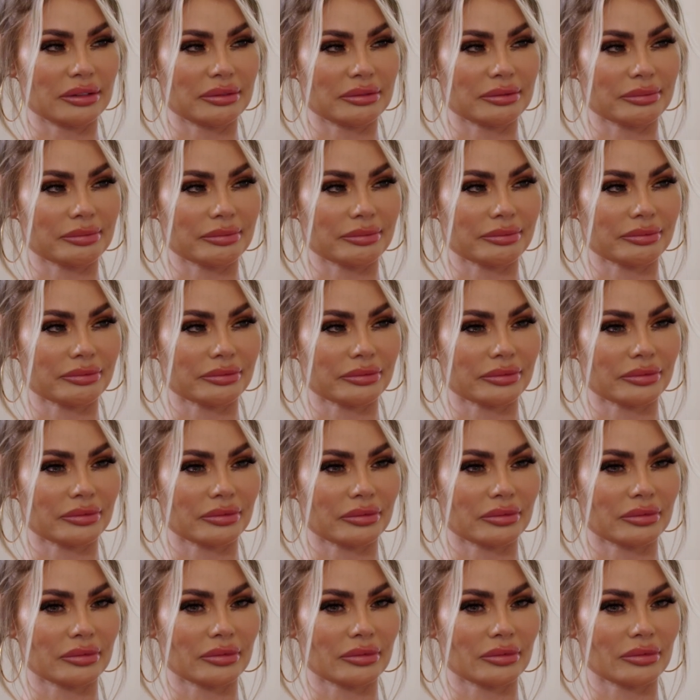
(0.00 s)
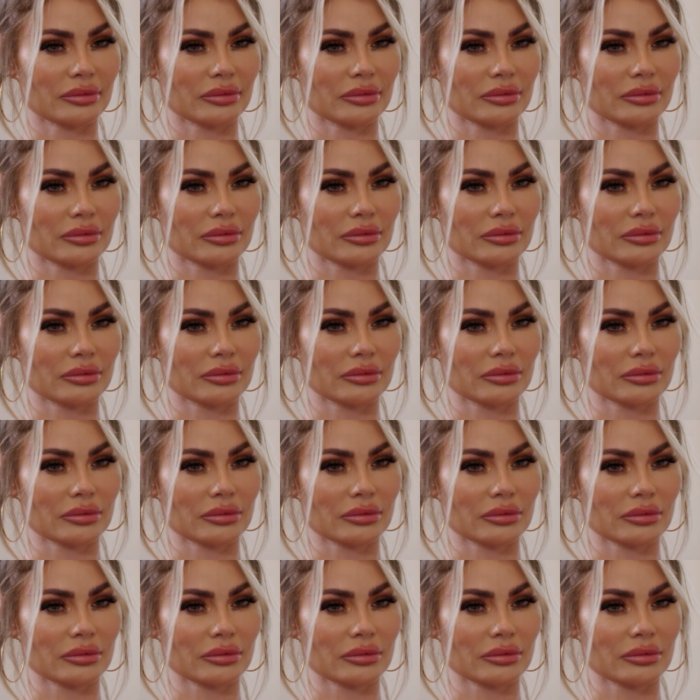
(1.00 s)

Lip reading: No one is speaking in this clip.